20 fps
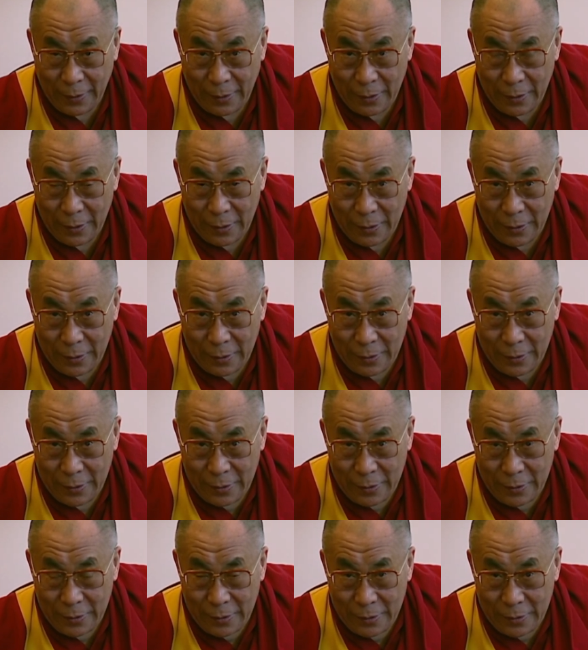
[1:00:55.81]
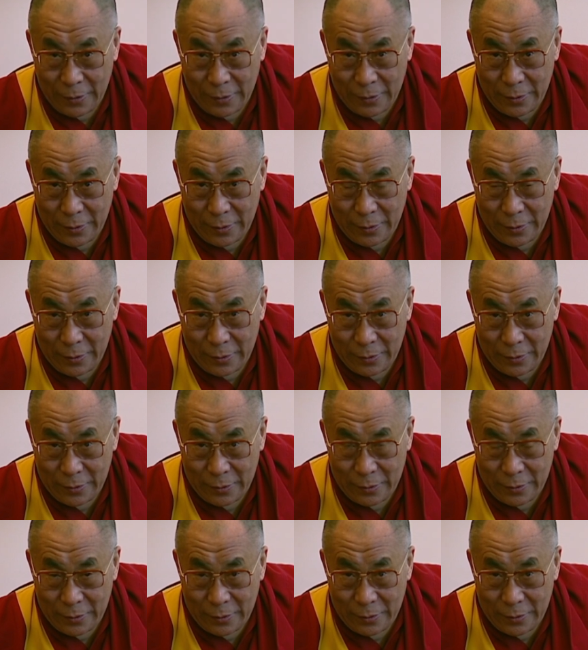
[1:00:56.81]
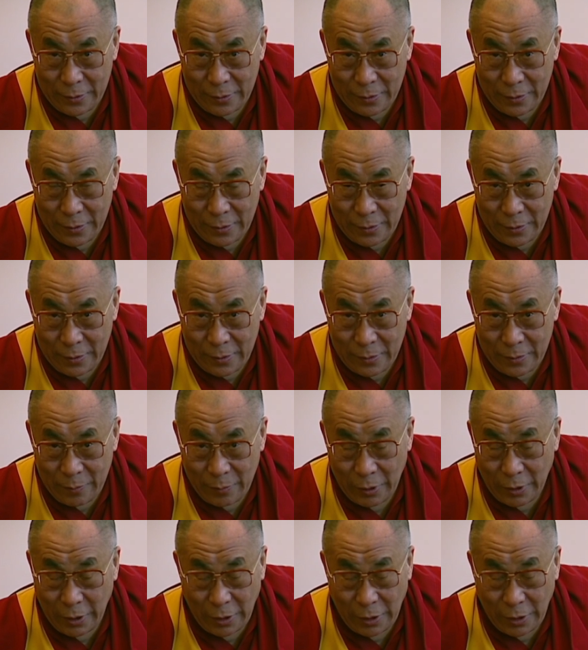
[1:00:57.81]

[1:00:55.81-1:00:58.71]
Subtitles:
the screen as if it were a swimming pool.